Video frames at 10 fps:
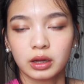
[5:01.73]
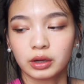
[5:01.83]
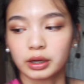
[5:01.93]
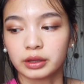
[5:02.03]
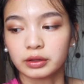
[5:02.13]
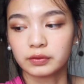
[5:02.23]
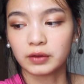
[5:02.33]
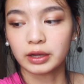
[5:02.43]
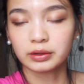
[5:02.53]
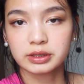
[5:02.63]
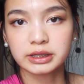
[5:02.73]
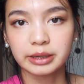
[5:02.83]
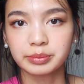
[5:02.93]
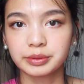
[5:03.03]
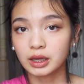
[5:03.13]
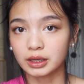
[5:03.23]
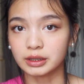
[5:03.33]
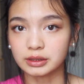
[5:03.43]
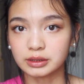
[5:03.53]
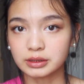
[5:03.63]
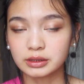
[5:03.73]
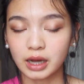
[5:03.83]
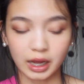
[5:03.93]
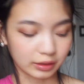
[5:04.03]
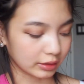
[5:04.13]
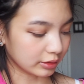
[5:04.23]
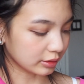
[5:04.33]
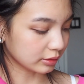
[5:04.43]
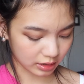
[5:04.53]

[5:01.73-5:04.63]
Okay, the final step is highlighter.